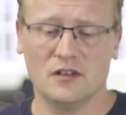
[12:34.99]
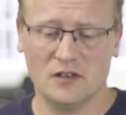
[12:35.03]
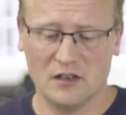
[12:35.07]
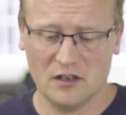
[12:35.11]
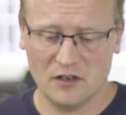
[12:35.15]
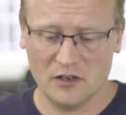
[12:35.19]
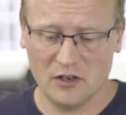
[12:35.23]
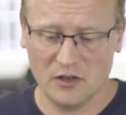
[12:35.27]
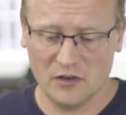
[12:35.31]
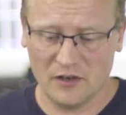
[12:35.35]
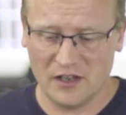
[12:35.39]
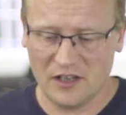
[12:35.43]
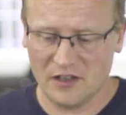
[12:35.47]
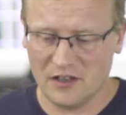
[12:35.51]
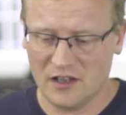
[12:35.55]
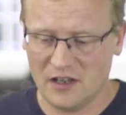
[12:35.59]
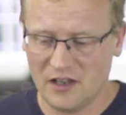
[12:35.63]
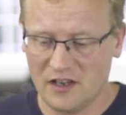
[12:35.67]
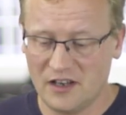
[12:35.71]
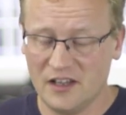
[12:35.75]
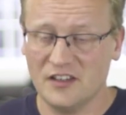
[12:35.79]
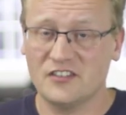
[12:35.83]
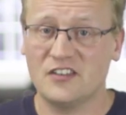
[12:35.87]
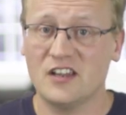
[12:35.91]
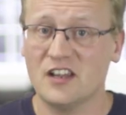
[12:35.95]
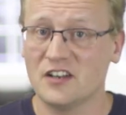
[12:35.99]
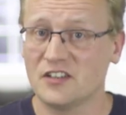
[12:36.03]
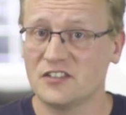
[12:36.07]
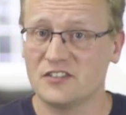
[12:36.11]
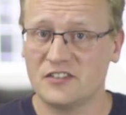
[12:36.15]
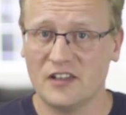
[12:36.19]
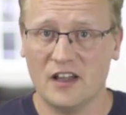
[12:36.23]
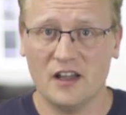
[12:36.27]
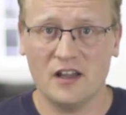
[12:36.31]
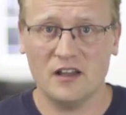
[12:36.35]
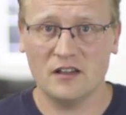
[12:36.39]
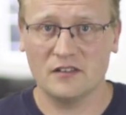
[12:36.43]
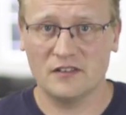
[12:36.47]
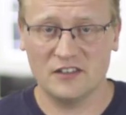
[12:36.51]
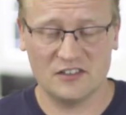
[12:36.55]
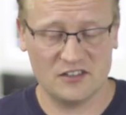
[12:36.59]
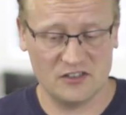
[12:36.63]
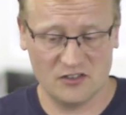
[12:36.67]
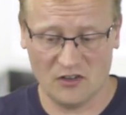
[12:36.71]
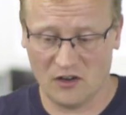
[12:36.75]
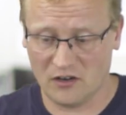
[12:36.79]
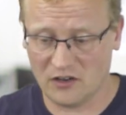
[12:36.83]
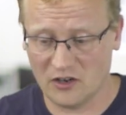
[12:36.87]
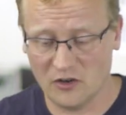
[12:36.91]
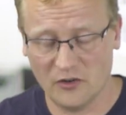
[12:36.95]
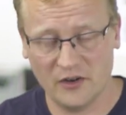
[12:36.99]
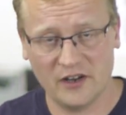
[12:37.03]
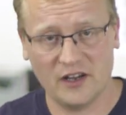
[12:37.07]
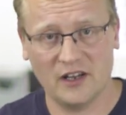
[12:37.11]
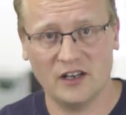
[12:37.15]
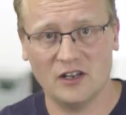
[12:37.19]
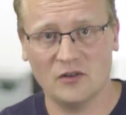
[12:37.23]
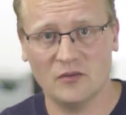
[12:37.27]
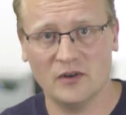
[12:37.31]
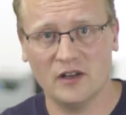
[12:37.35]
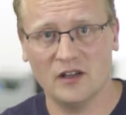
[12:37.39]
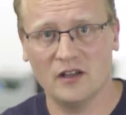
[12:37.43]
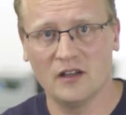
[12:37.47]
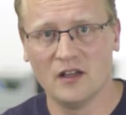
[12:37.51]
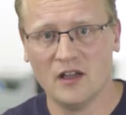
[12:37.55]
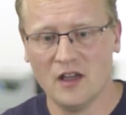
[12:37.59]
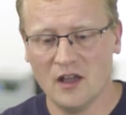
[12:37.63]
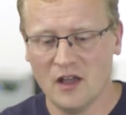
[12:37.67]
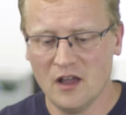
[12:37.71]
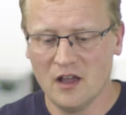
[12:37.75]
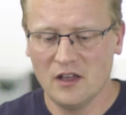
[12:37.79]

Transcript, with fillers: Uh, you know, it, it is here to stay. This is not going anywhere.